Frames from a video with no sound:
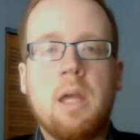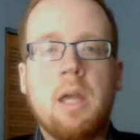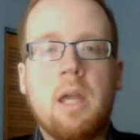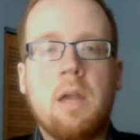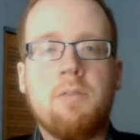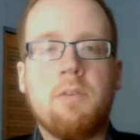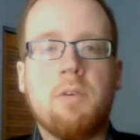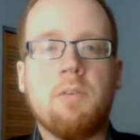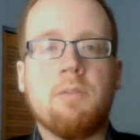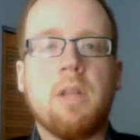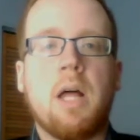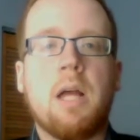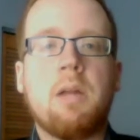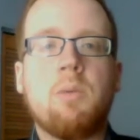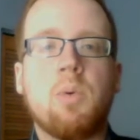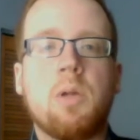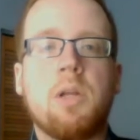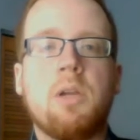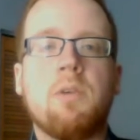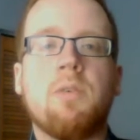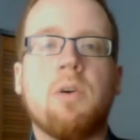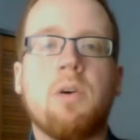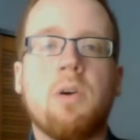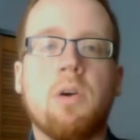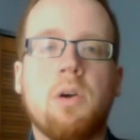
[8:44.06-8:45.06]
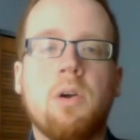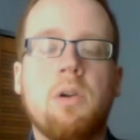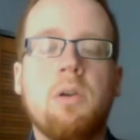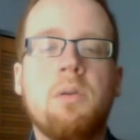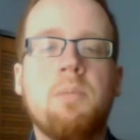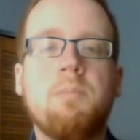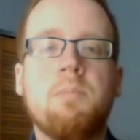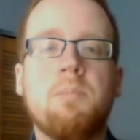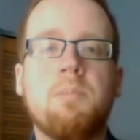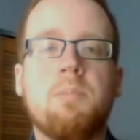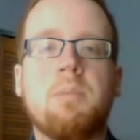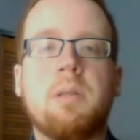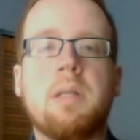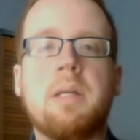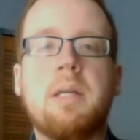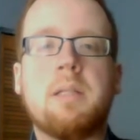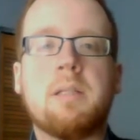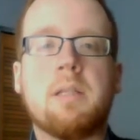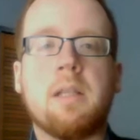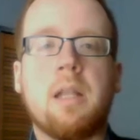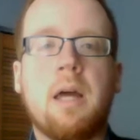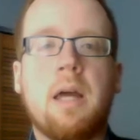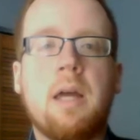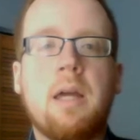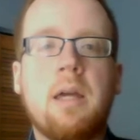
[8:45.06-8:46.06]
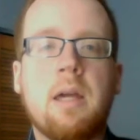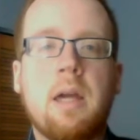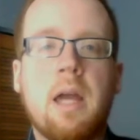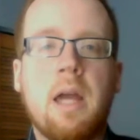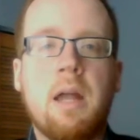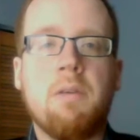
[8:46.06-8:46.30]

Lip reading: If you've liked what you've heard, please like